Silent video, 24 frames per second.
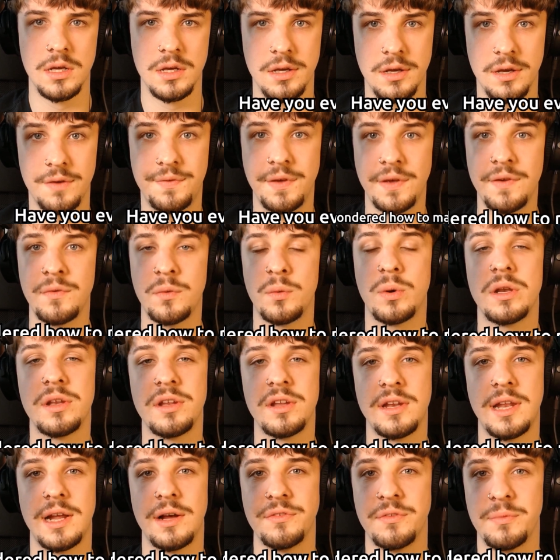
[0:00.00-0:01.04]
Have you ever
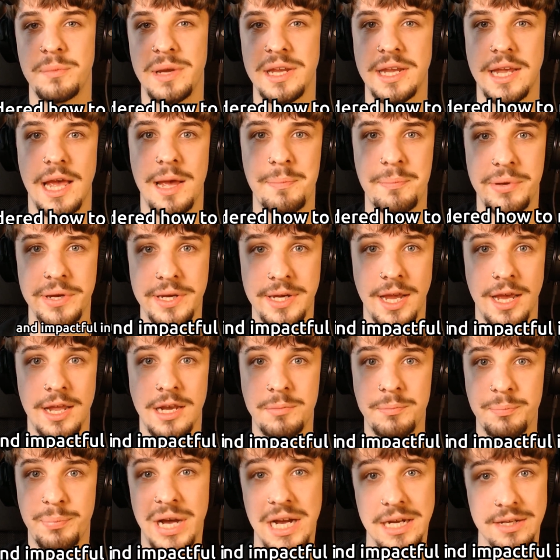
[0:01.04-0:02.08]
wondered how to make epic
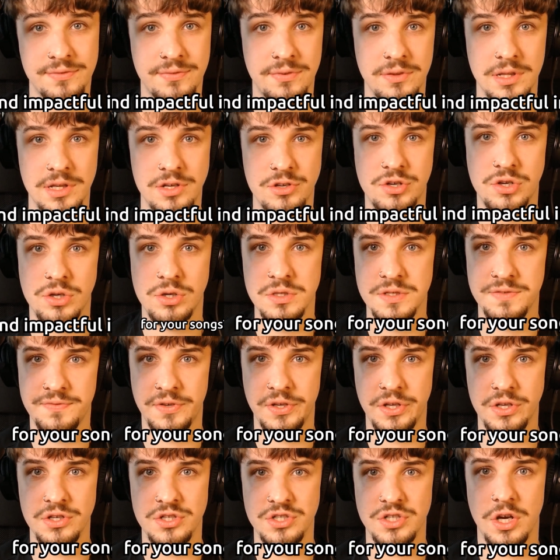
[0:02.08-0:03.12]
and impactful intros
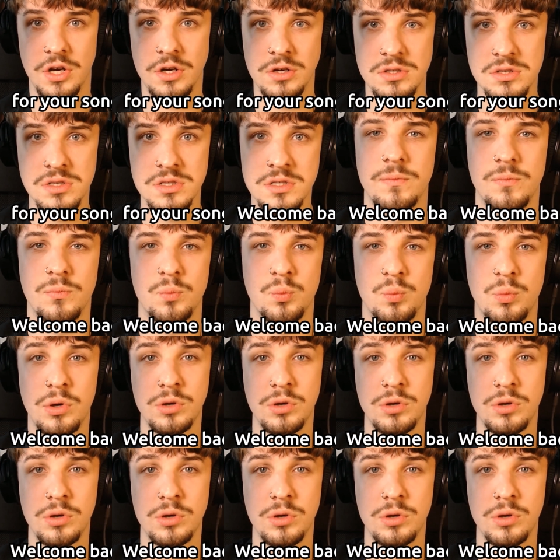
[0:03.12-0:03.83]
for your songs?